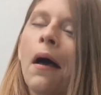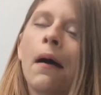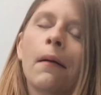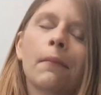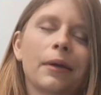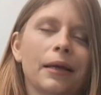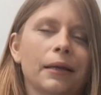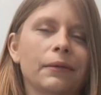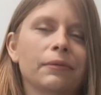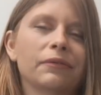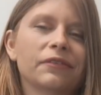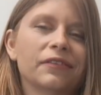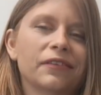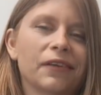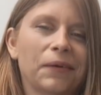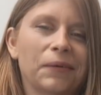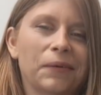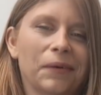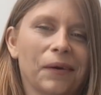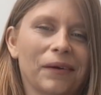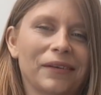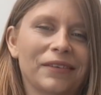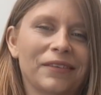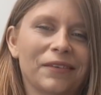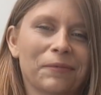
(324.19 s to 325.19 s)
But he was so
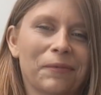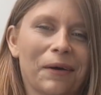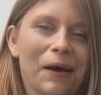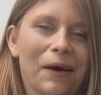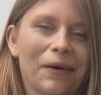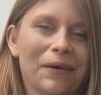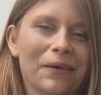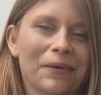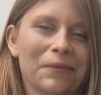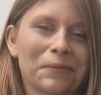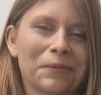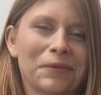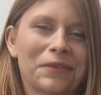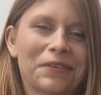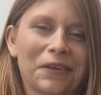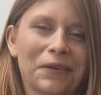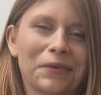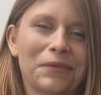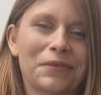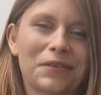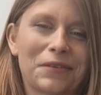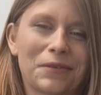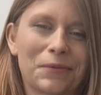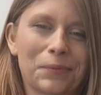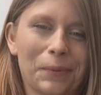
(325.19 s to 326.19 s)
nice about it. It was so
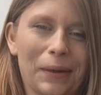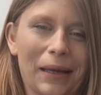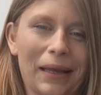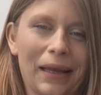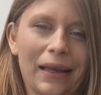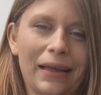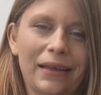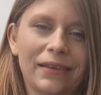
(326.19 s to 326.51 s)
sweet.